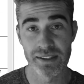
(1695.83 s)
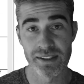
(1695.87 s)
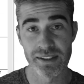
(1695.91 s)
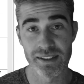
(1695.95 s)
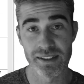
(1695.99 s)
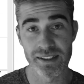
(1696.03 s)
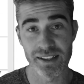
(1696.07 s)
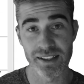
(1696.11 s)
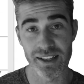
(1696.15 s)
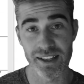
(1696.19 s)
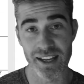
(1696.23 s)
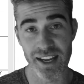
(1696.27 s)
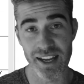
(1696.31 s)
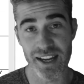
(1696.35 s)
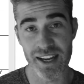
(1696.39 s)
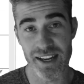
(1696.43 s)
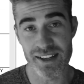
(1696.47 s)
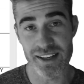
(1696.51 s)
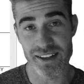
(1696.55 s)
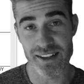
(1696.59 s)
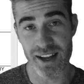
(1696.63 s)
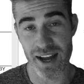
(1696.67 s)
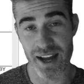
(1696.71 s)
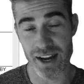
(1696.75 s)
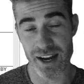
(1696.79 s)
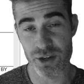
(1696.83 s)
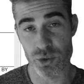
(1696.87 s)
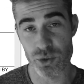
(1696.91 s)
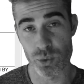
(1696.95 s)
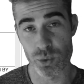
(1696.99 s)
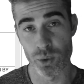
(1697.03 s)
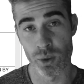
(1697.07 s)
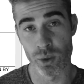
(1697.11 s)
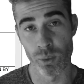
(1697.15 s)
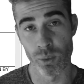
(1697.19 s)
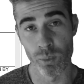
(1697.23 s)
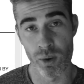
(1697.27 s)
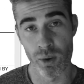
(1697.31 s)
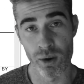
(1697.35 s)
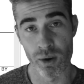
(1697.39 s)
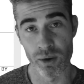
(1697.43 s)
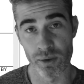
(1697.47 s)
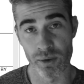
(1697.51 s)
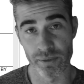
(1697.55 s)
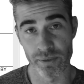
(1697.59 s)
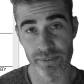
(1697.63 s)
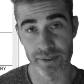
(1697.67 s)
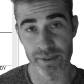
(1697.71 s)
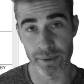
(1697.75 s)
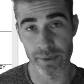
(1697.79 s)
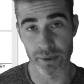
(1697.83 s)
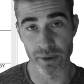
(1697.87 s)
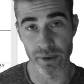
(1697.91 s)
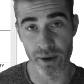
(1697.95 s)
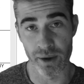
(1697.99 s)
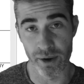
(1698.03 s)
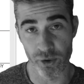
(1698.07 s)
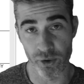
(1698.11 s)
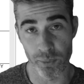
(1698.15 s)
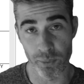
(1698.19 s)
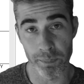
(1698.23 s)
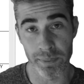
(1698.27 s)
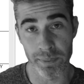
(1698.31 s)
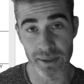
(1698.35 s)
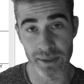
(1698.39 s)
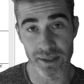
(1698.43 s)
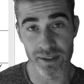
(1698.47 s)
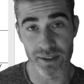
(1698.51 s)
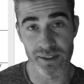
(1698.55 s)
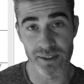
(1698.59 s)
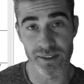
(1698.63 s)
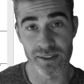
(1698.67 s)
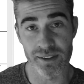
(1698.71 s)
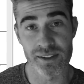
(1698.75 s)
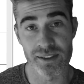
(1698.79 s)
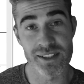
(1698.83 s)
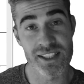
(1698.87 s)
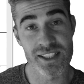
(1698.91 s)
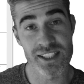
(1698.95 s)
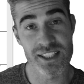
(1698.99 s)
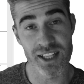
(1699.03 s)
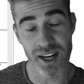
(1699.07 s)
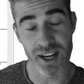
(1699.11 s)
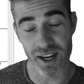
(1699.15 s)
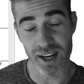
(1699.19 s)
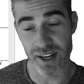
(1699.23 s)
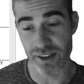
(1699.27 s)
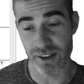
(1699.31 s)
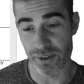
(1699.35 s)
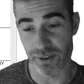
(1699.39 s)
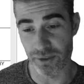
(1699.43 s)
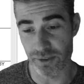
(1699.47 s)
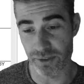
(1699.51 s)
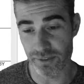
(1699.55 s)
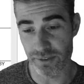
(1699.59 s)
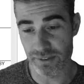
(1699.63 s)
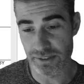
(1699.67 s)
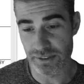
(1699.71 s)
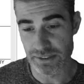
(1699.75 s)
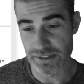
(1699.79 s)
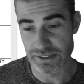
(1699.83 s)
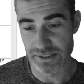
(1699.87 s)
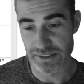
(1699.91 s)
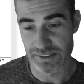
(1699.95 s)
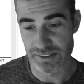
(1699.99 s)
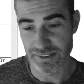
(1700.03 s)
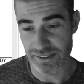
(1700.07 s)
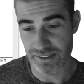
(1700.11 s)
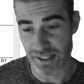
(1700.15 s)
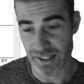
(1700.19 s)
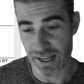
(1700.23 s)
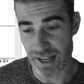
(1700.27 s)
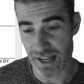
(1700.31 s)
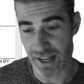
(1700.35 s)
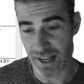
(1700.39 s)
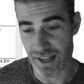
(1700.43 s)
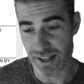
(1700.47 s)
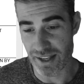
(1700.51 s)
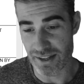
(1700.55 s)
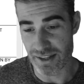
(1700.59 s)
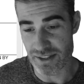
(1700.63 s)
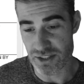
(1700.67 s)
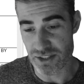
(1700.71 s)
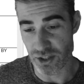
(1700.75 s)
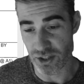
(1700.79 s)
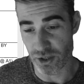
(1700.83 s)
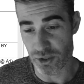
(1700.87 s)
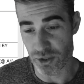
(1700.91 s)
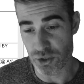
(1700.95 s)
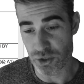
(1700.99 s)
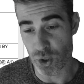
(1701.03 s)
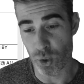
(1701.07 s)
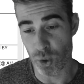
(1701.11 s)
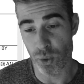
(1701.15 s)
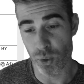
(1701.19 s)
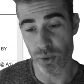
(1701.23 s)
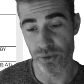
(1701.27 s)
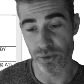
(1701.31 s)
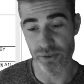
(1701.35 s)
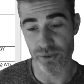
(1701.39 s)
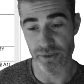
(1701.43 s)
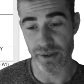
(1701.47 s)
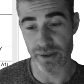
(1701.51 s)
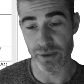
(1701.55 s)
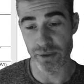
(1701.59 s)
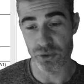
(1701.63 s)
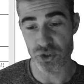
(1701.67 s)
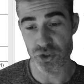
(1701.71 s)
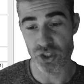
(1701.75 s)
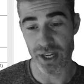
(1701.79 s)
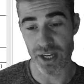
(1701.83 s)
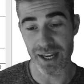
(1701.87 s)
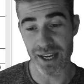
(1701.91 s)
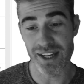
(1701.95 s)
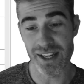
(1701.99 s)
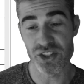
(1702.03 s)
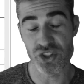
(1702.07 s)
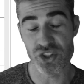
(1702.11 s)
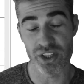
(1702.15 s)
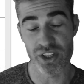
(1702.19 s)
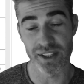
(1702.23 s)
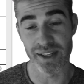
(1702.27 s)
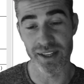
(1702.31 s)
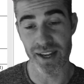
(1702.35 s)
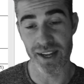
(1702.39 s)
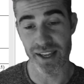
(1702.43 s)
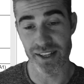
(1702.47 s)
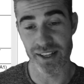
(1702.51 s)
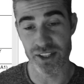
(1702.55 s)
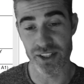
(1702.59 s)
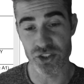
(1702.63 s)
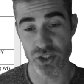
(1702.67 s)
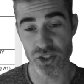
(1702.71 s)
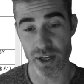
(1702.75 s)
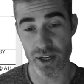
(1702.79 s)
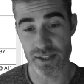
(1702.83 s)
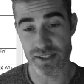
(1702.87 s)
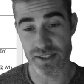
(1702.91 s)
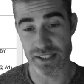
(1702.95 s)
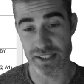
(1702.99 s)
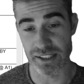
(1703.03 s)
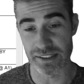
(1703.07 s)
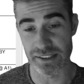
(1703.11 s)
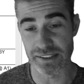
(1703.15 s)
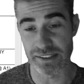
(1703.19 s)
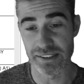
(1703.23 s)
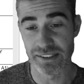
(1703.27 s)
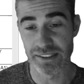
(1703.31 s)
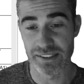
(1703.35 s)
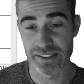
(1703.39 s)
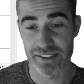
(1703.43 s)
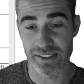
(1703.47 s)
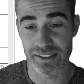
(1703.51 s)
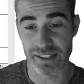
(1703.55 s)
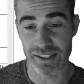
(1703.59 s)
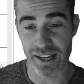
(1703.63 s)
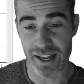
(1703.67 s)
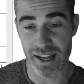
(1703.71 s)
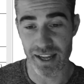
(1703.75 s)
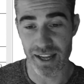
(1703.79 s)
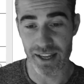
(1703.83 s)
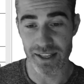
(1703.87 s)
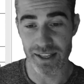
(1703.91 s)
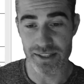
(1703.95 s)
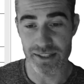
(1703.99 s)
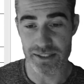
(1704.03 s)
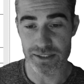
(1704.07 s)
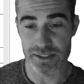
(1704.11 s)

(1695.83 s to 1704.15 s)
8 actual walls that are being tiled, and our totals are now changing and adjusting. And